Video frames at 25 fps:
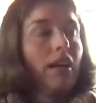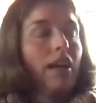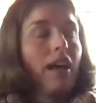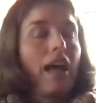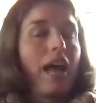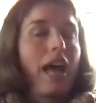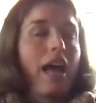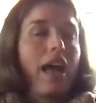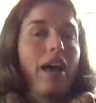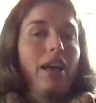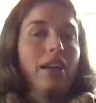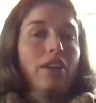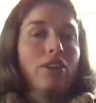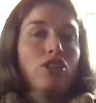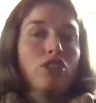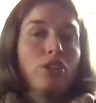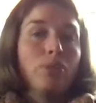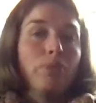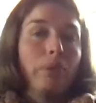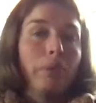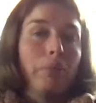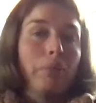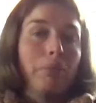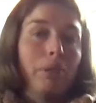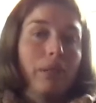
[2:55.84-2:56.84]
And she
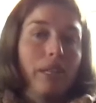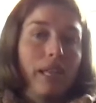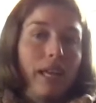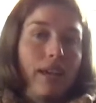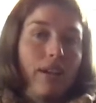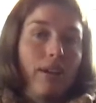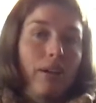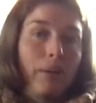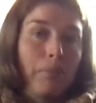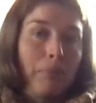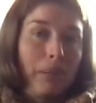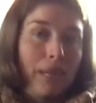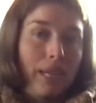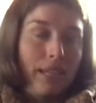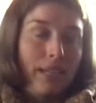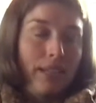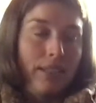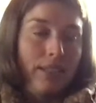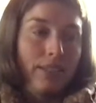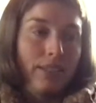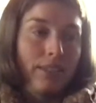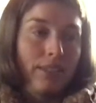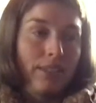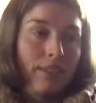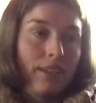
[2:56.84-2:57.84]
would play her
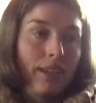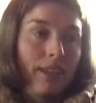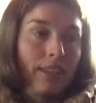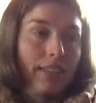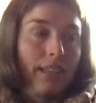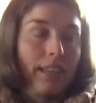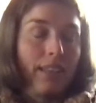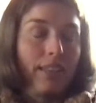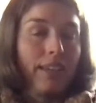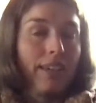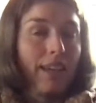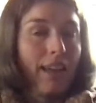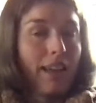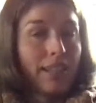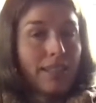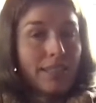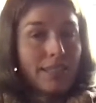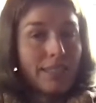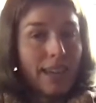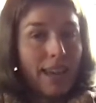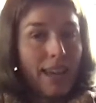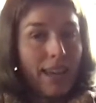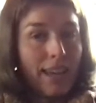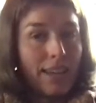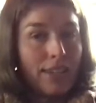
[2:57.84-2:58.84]
piece. And then the next
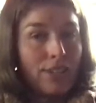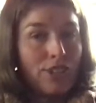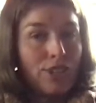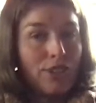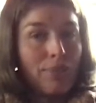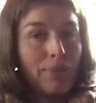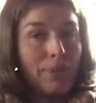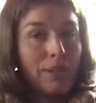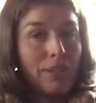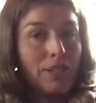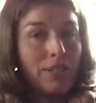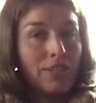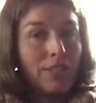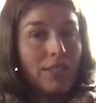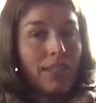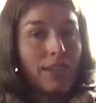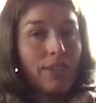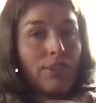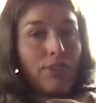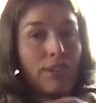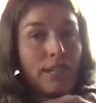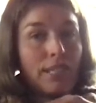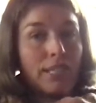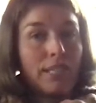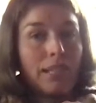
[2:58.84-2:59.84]
day, she would just
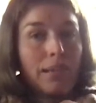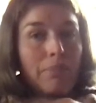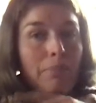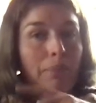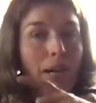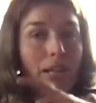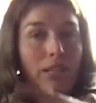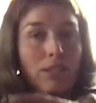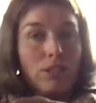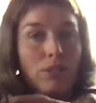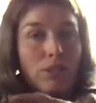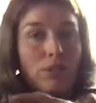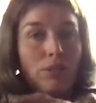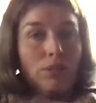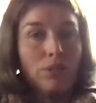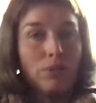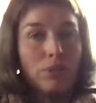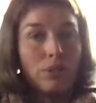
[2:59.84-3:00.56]
increase it by 2.